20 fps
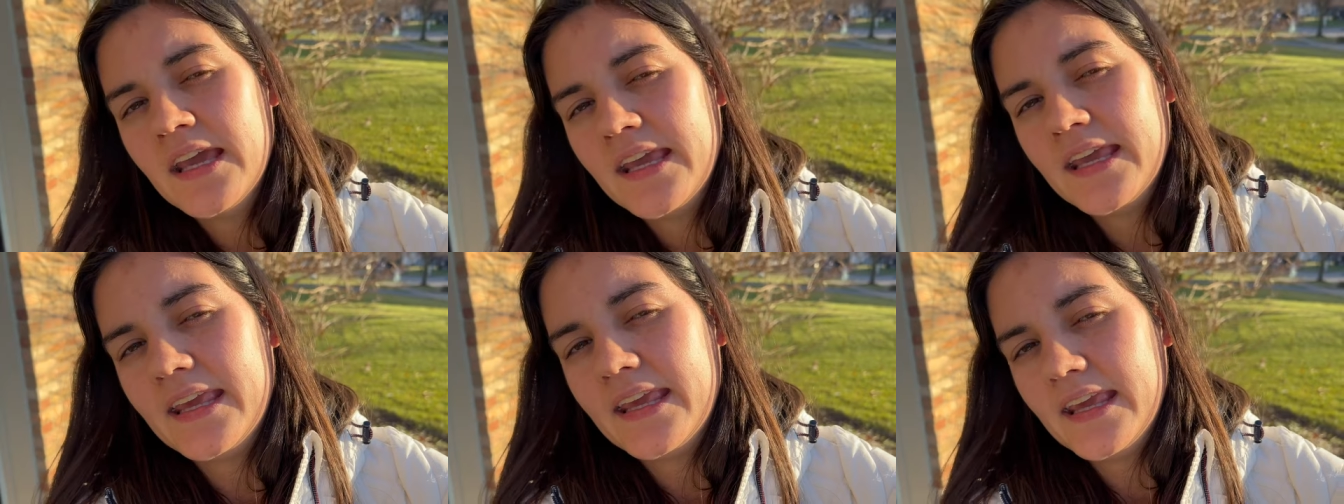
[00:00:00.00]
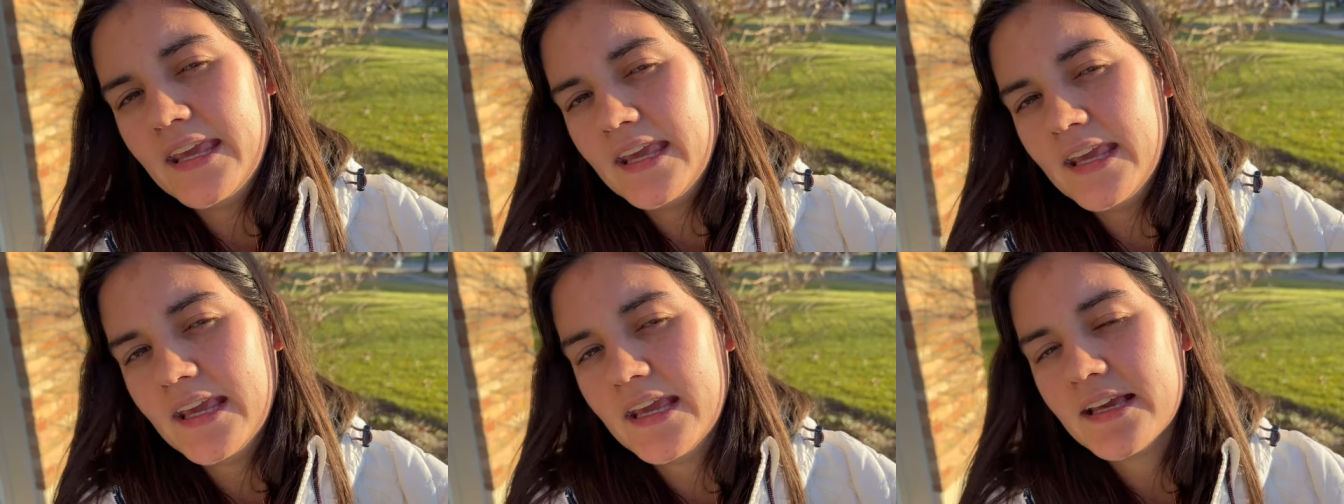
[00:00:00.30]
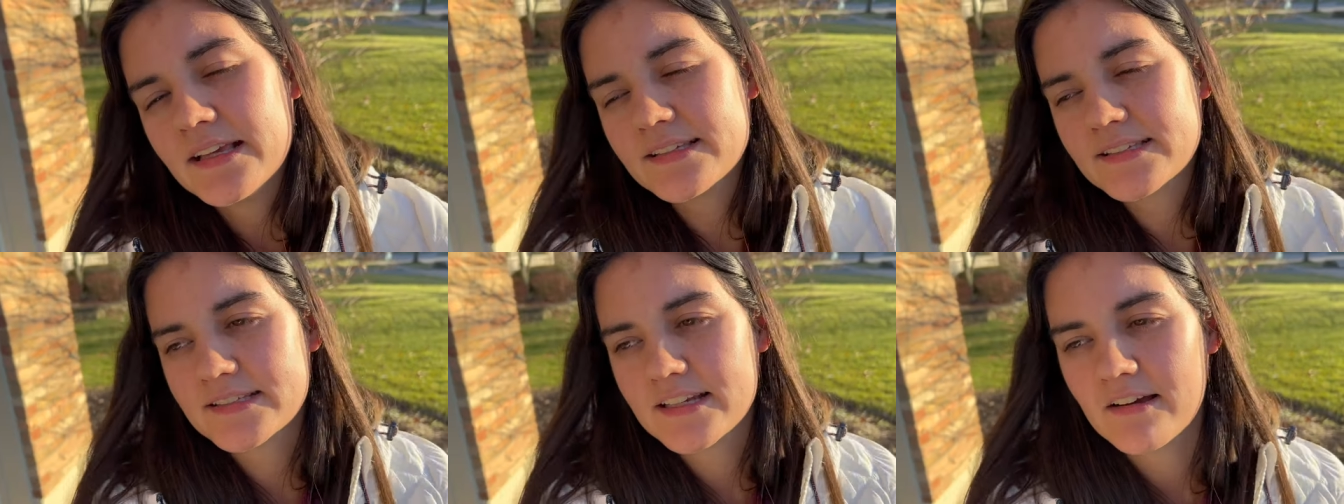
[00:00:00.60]

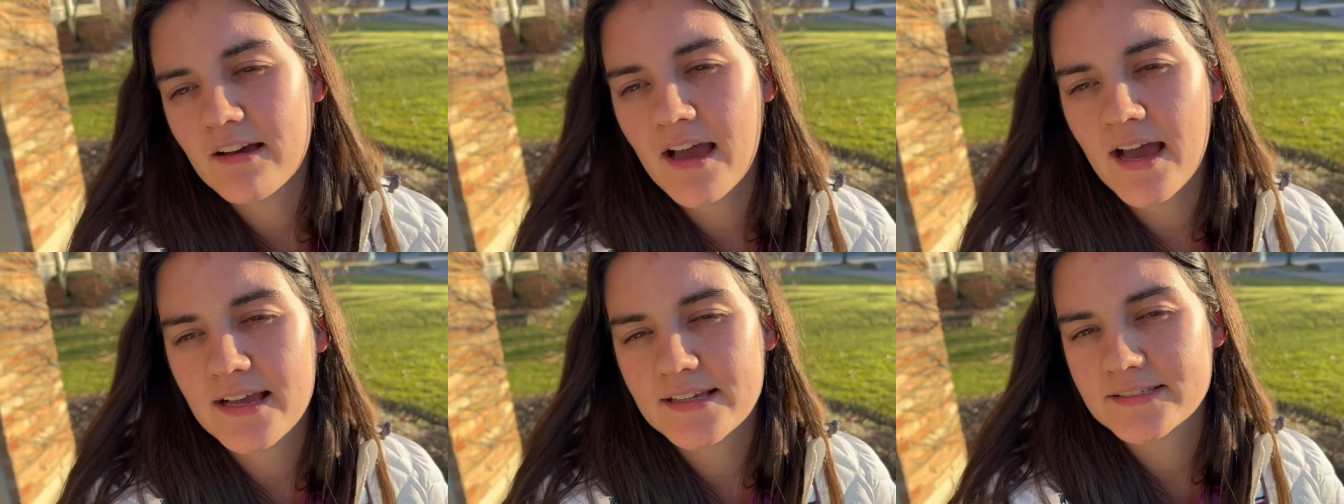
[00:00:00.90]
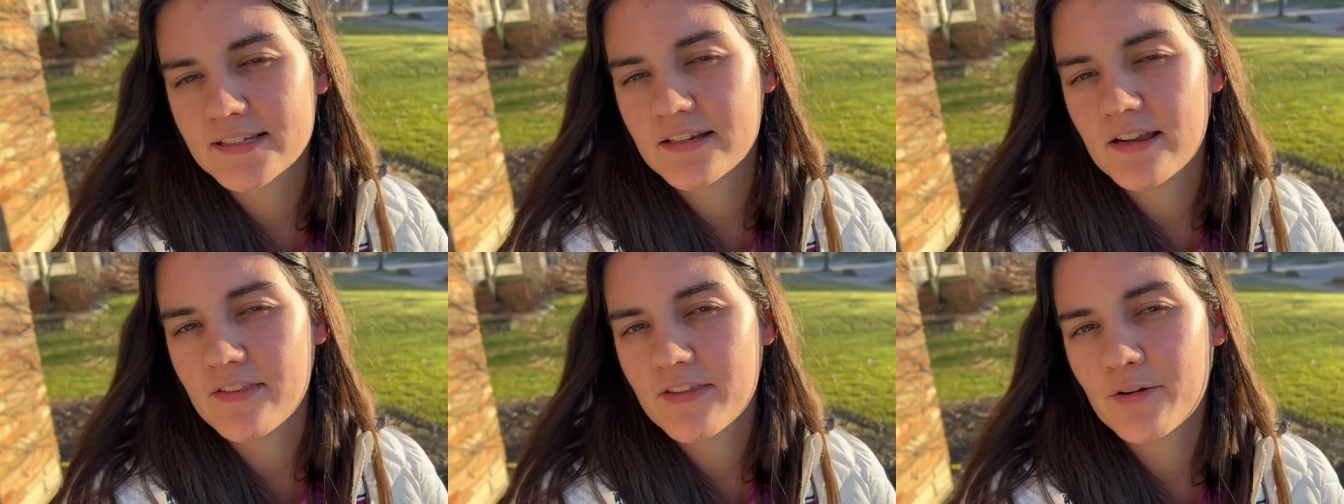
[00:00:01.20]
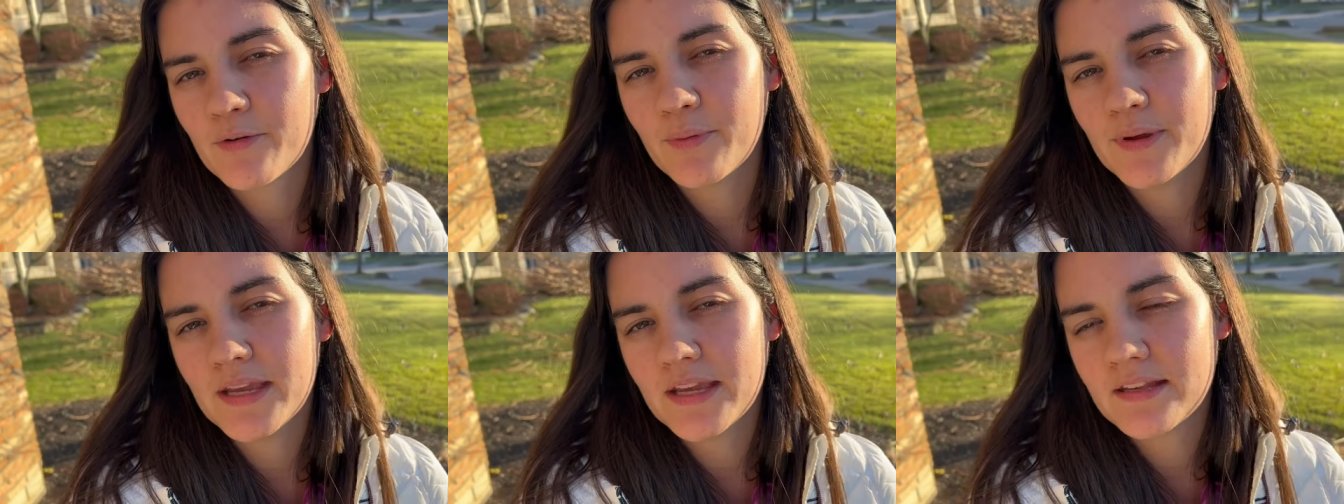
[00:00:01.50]
He still has
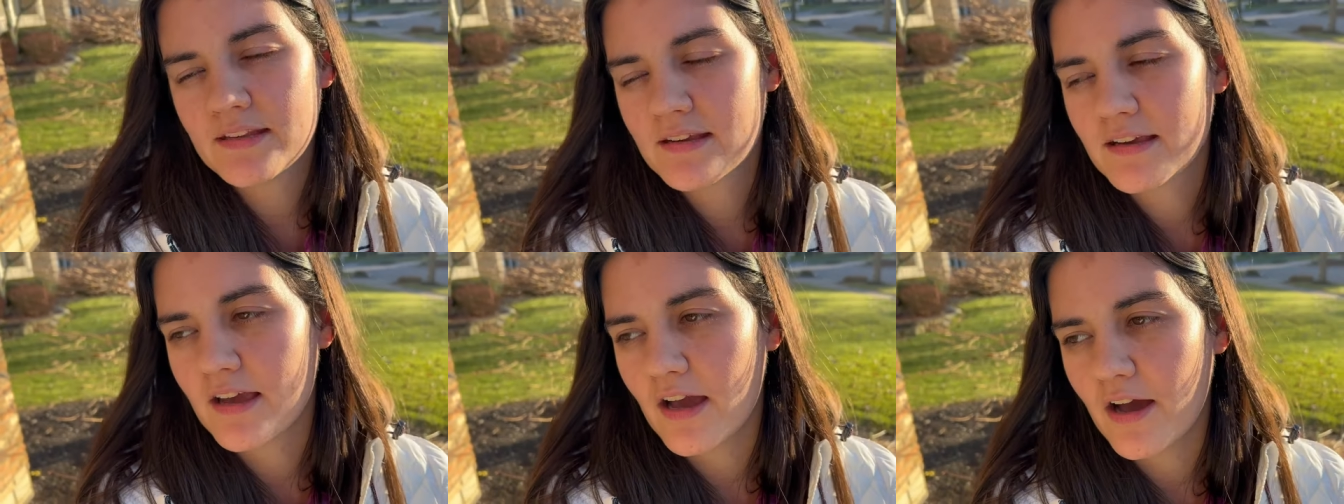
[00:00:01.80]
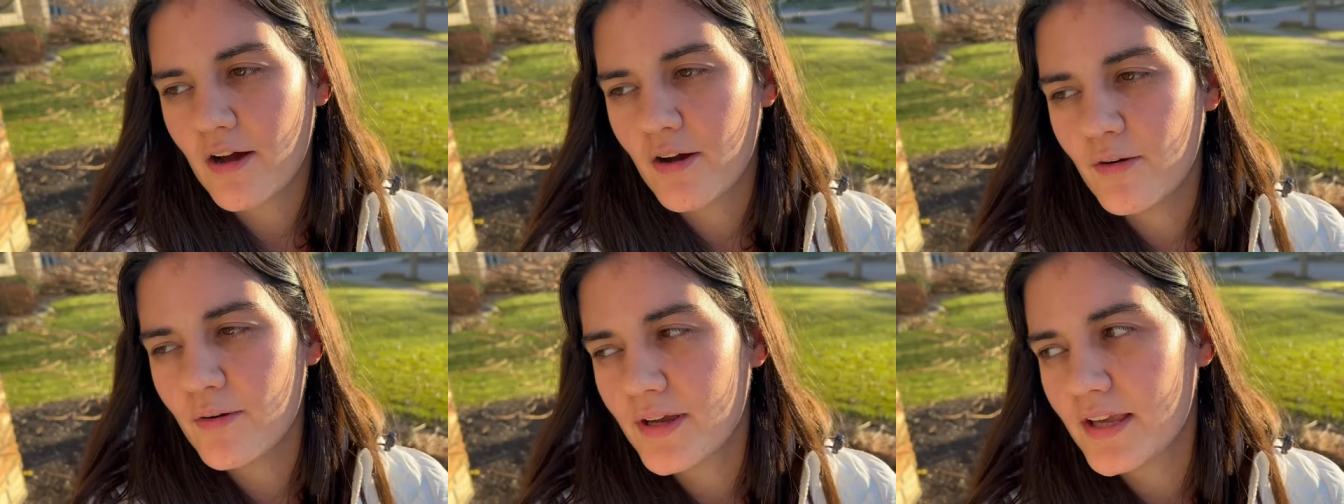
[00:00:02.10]
another week to go.